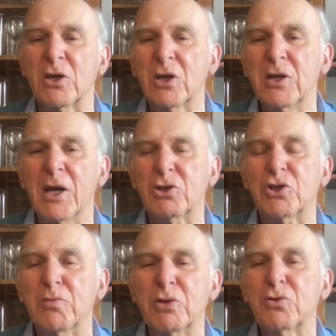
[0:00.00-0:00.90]
the
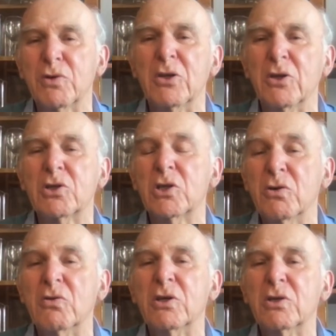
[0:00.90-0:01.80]
connection between the
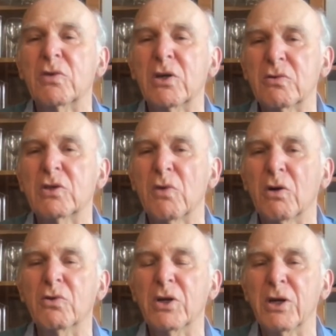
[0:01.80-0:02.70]
two is what
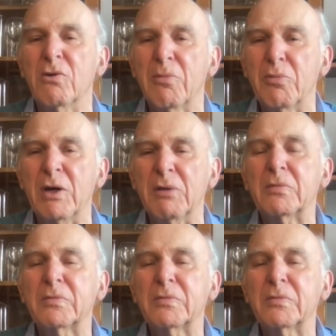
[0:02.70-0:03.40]
really grabbed me.